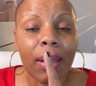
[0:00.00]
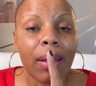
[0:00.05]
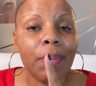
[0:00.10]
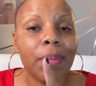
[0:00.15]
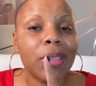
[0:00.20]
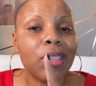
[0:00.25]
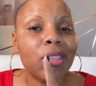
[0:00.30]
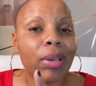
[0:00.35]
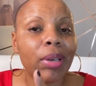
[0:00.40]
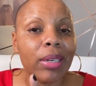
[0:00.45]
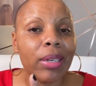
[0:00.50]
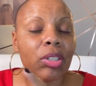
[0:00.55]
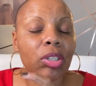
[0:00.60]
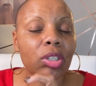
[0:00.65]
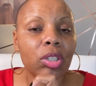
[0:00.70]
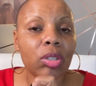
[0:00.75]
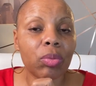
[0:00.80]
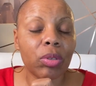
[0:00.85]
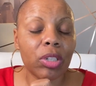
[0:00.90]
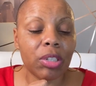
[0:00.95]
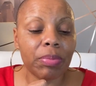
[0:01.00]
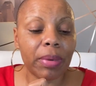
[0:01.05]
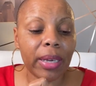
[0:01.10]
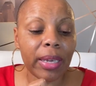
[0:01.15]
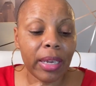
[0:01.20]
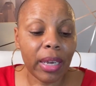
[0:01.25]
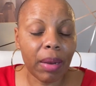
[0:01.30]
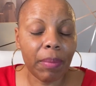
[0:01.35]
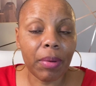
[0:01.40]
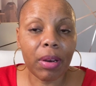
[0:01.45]
I'm gonna try to just switch my
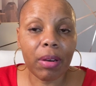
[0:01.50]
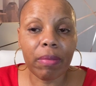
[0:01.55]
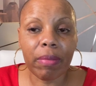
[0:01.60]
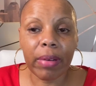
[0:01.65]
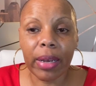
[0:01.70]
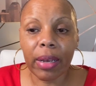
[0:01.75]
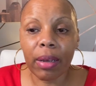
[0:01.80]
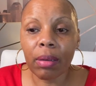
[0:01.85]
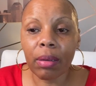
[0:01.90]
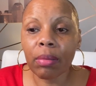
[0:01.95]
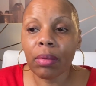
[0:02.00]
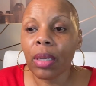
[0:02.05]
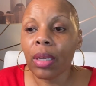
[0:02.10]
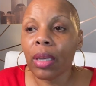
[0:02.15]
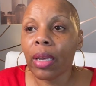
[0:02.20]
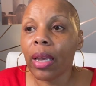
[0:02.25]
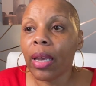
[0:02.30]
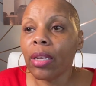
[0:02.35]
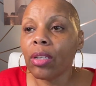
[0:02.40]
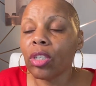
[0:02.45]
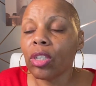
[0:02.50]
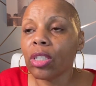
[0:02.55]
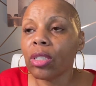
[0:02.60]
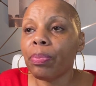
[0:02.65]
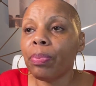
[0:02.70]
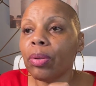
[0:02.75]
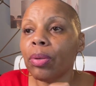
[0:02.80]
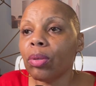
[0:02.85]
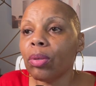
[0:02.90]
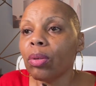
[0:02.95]
camera around and
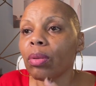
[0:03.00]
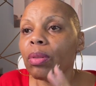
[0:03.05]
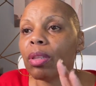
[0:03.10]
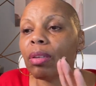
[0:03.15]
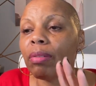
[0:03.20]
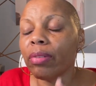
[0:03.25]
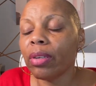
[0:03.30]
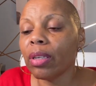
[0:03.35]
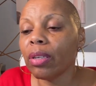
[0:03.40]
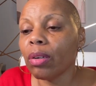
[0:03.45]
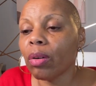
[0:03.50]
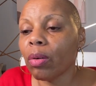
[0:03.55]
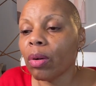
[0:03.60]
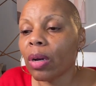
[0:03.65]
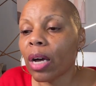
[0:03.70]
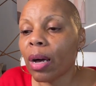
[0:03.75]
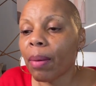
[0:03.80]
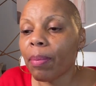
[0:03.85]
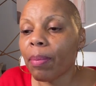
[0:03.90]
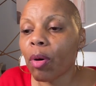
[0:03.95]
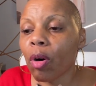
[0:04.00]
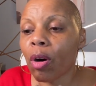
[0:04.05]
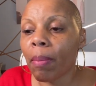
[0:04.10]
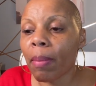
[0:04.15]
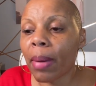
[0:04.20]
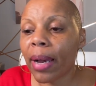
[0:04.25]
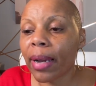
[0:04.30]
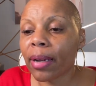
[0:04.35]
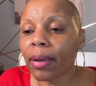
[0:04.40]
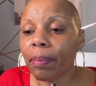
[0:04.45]
just pull the video up
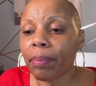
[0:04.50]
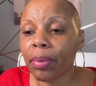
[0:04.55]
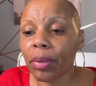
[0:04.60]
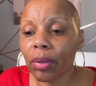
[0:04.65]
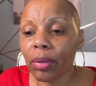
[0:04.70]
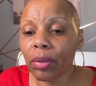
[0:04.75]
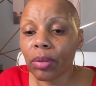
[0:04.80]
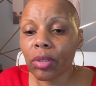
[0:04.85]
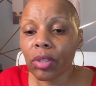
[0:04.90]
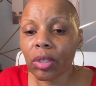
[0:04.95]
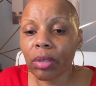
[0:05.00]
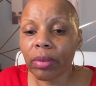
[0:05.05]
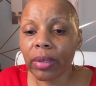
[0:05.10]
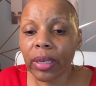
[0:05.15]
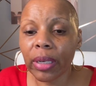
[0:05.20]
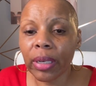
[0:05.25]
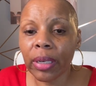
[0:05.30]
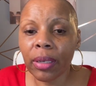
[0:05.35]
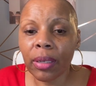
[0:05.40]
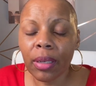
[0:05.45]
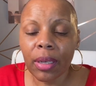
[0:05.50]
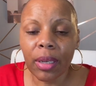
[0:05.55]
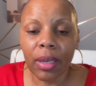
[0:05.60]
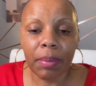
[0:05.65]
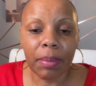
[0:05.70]
on my computer screen